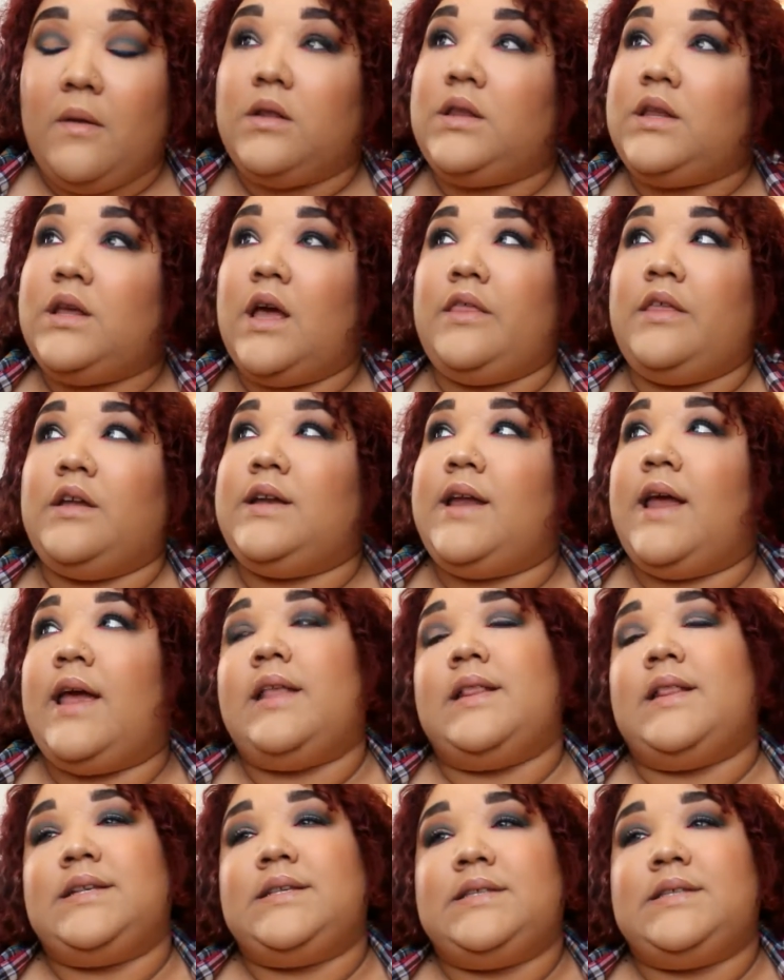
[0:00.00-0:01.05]
The other day,
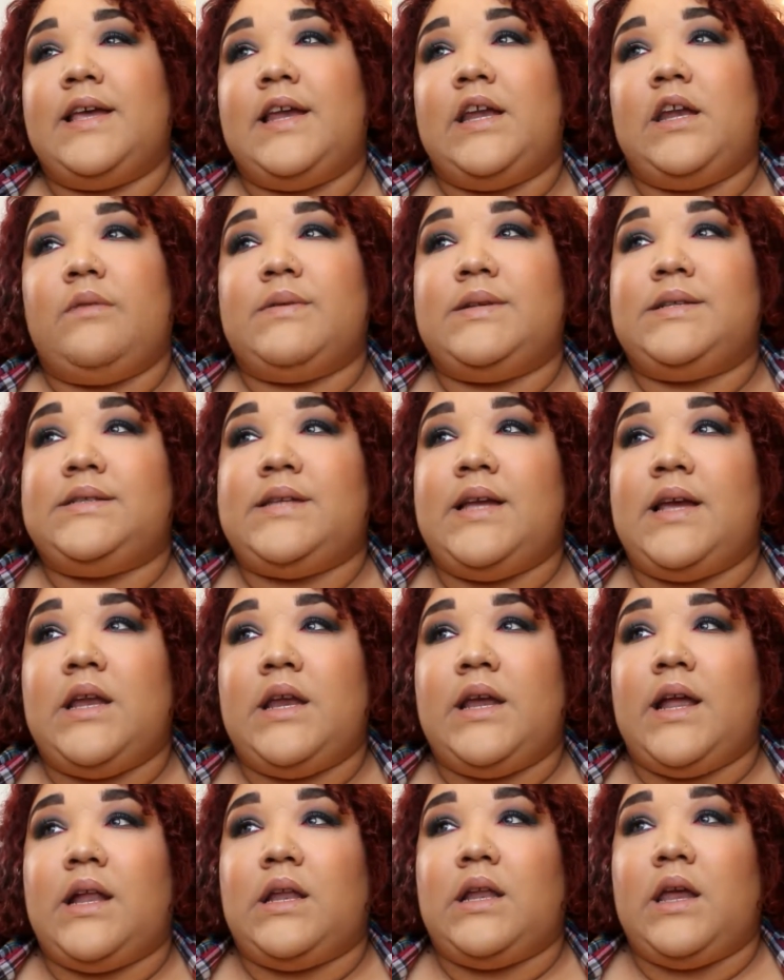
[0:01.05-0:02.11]
this lady was
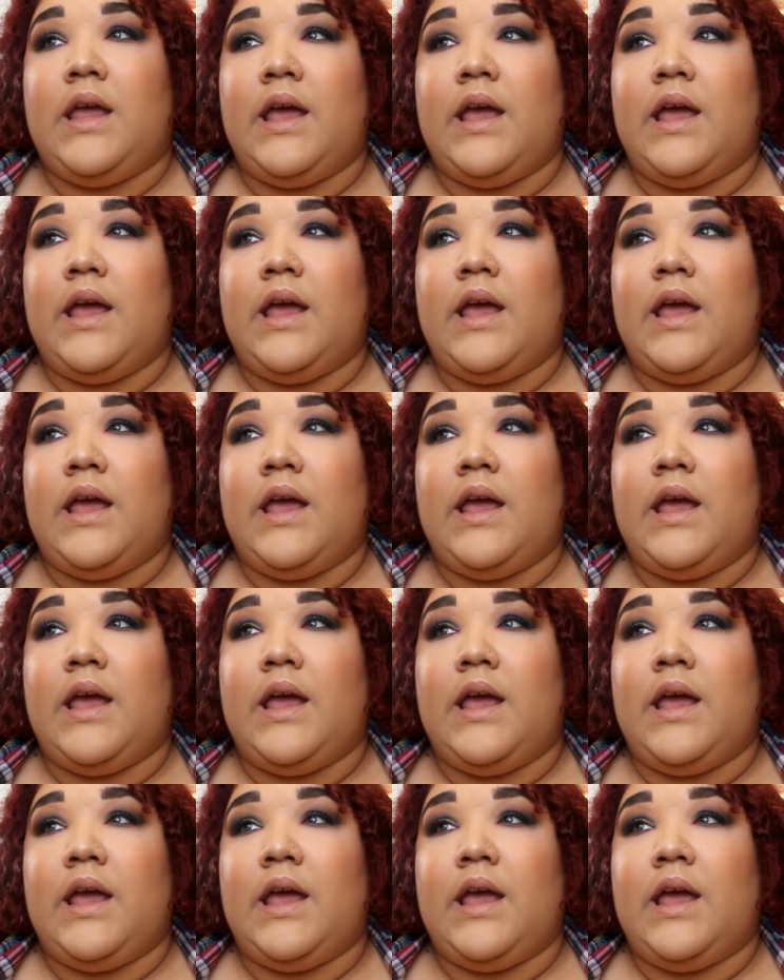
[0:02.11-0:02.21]
standing at the